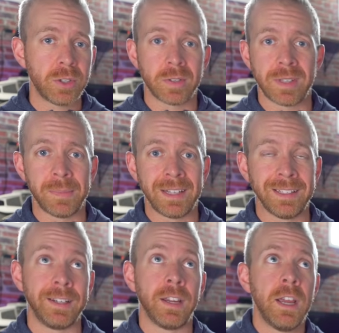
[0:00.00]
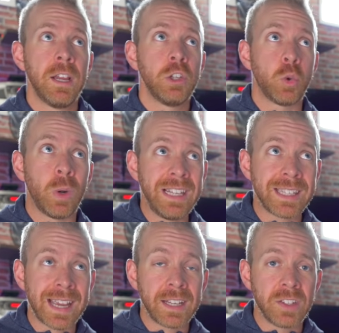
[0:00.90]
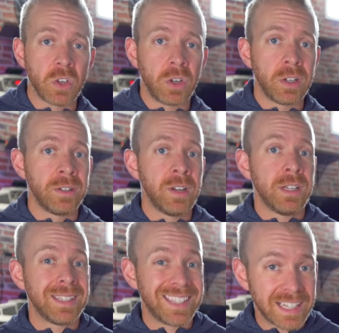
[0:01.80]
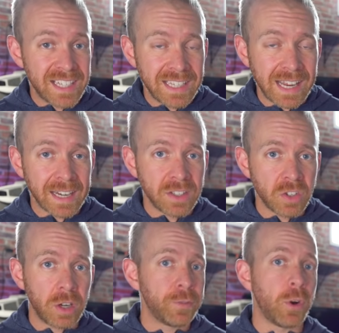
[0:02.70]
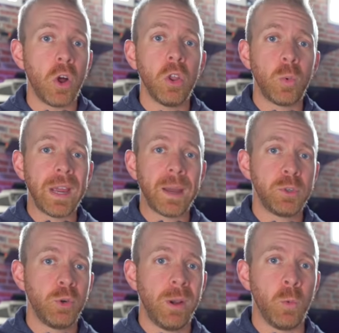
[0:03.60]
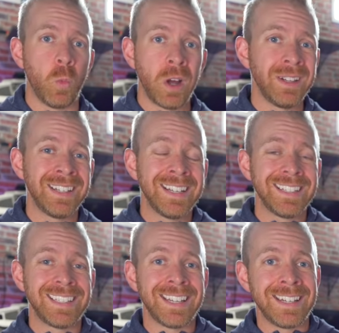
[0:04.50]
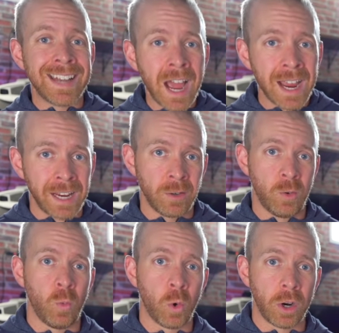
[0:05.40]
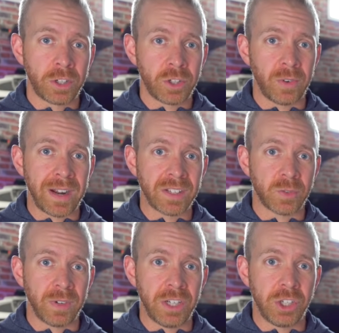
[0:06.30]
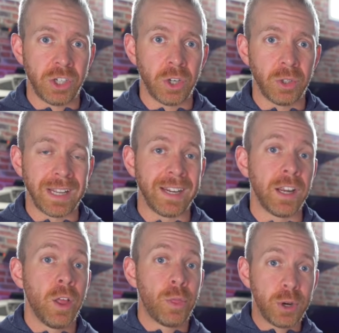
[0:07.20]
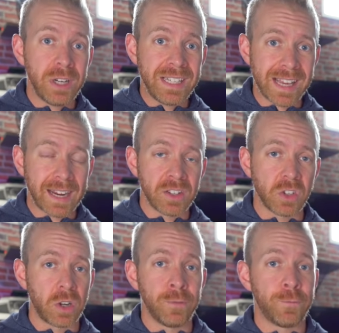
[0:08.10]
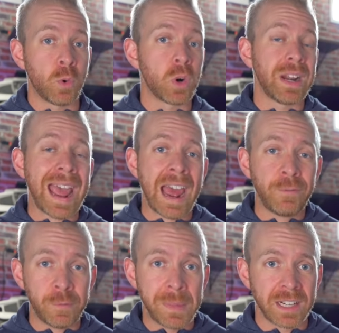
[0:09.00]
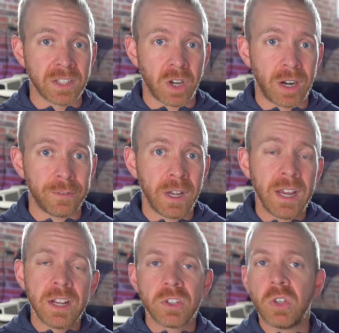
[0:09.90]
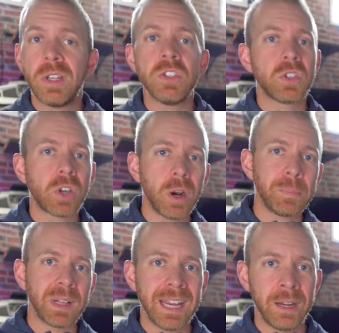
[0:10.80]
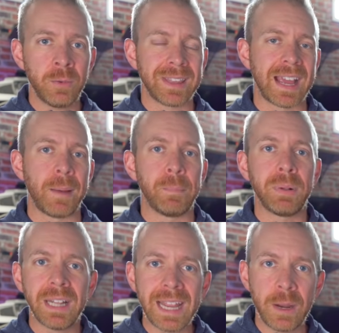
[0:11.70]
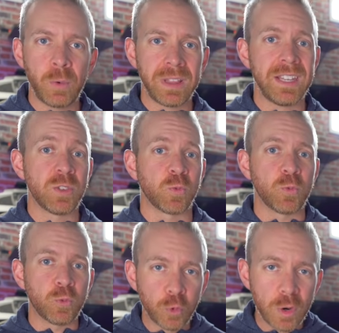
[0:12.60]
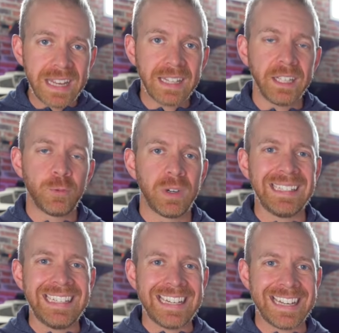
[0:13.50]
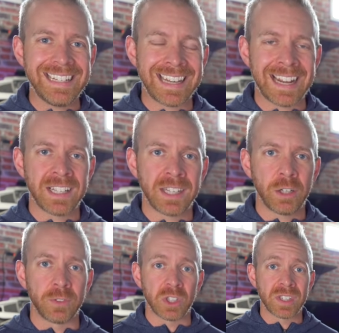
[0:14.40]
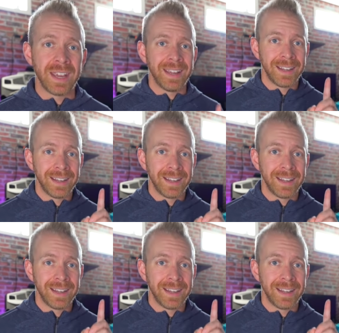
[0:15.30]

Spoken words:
So something like 20 seconds on, 60 seconds off, all the way up to a 1 to 9 work to rest ratio, like 30 seconds on, 4.5 minutes off. So you can start playing with that, play with these really, really intense intervals.